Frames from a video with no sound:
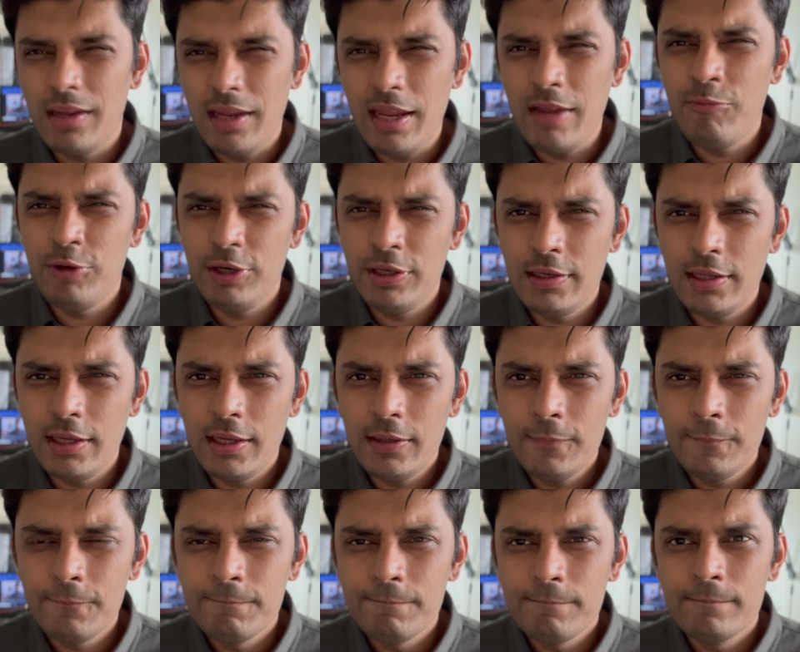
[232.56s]
every day.
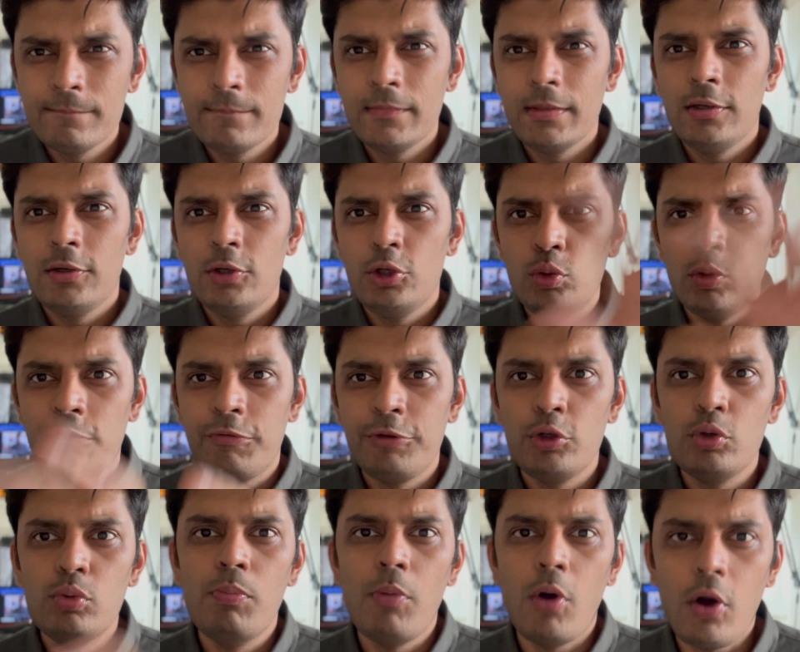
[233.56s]
Do a
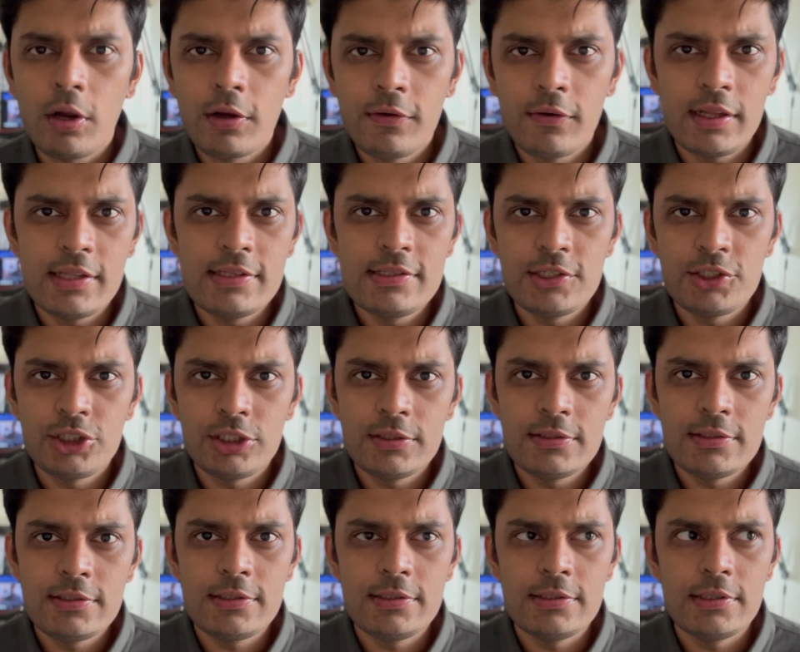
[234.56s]
few mock
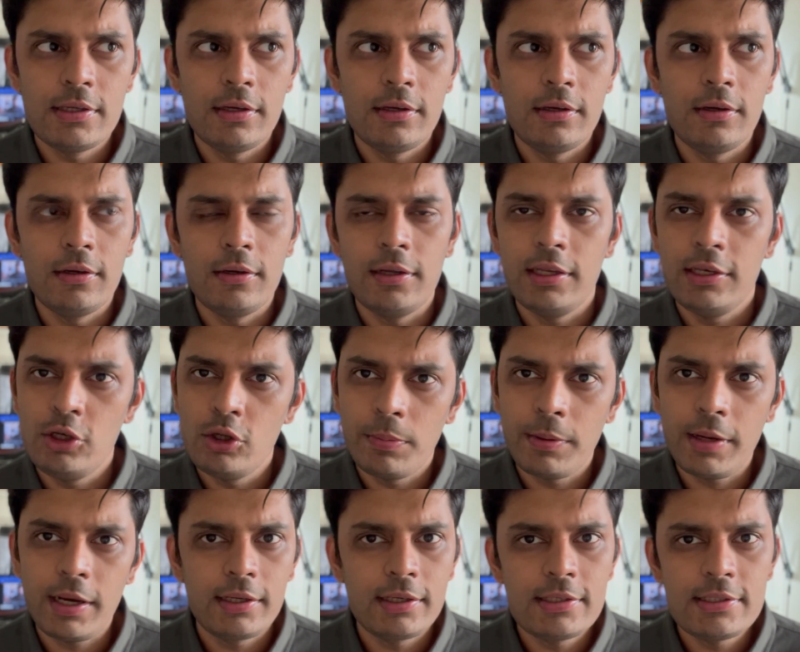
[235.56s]
transitions in your
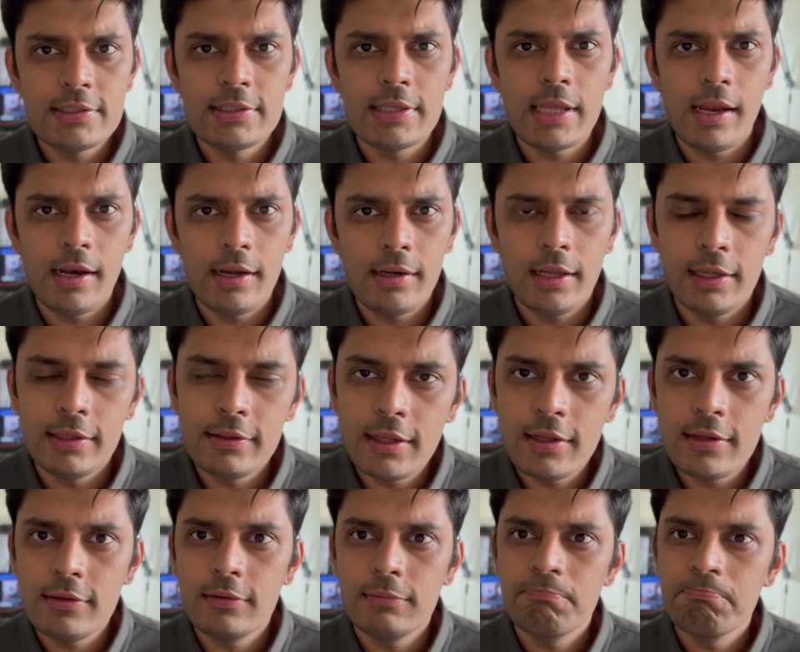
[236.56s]
practice, and I
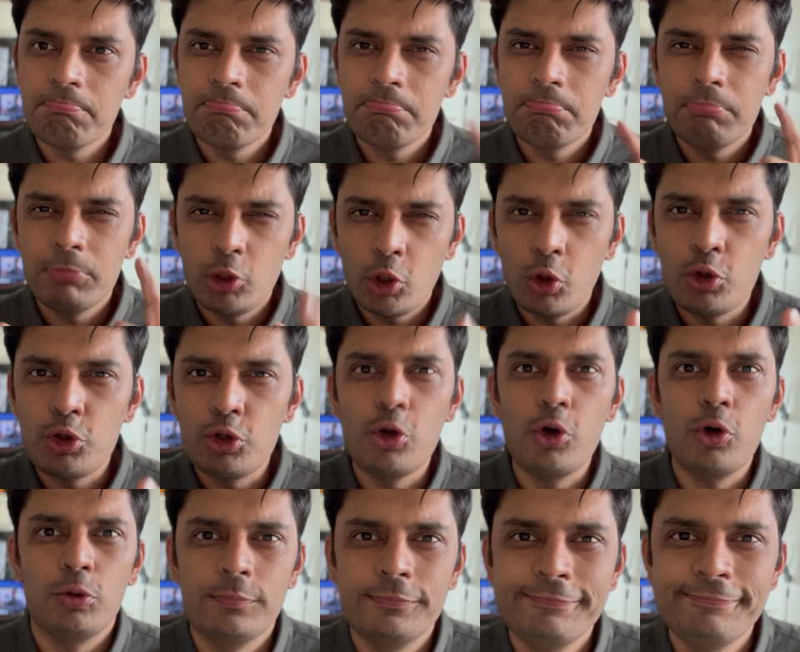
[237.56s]
think you're good to
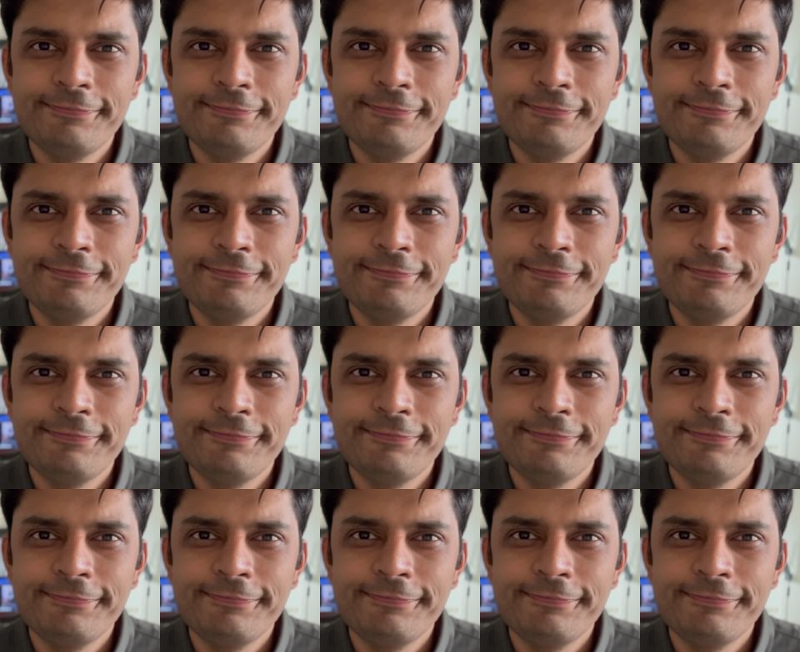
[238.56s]
go.